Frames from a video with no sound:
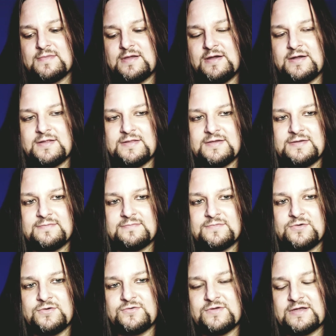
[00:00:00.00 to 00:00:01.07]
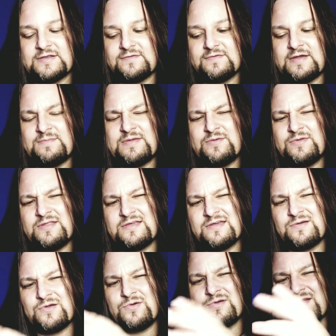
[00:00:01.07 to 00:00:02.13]
Ugly or attractive? I'm not really
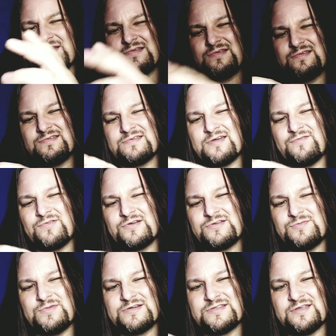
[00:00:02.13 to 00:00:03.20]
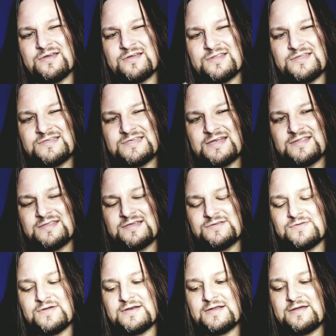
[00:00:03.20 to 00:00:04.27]
going covering too much the ugly side of things
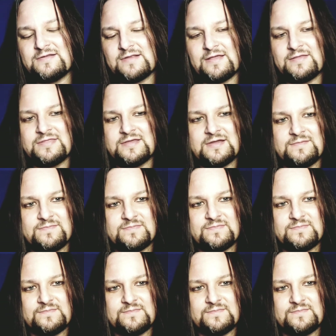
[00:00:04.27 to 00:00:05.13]
right now. I think I'm